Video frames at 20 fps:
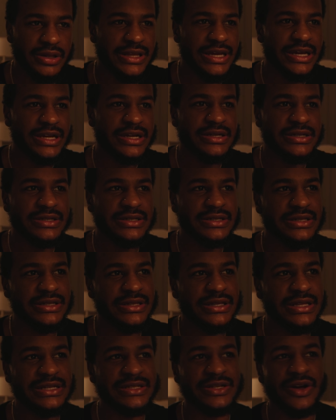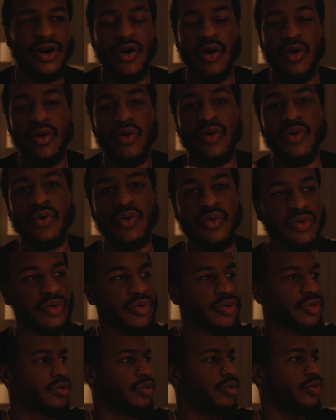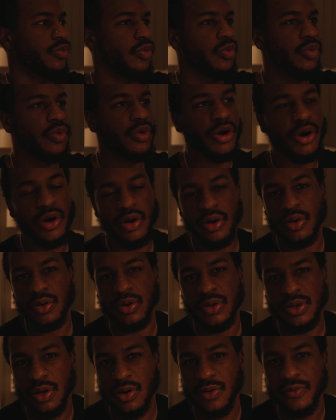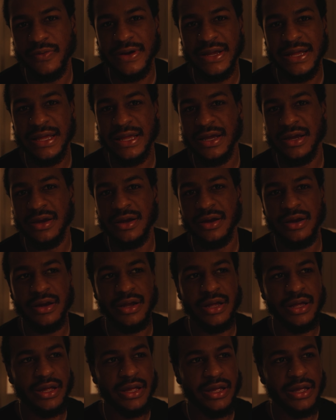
there's this whole world over here